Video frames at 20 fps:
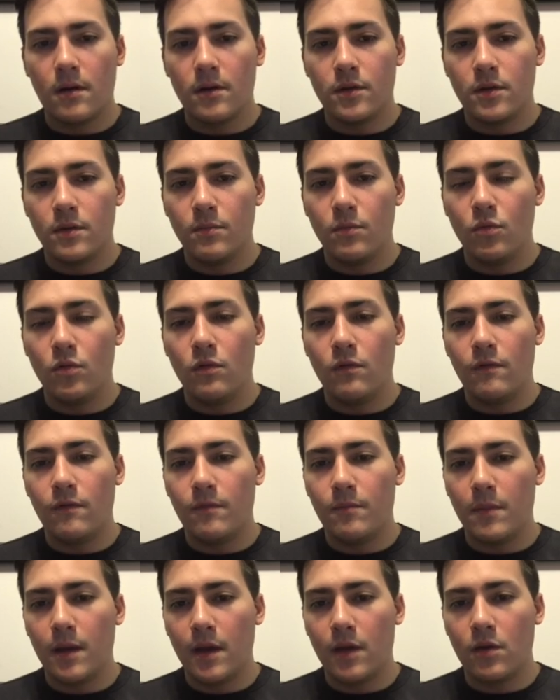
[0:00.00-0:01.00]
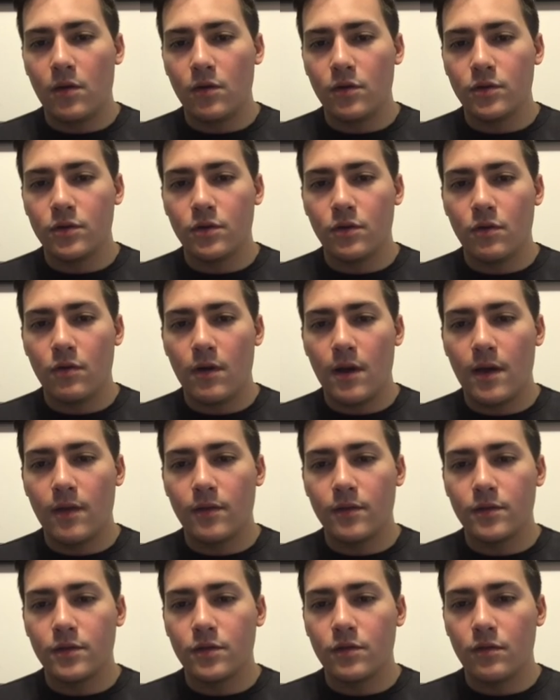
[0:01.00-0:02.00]
to move my cursor around
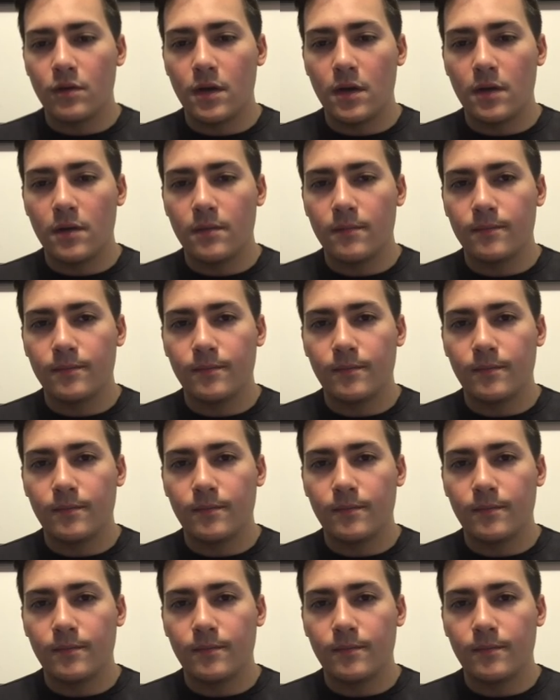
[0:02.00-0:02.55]
the screen.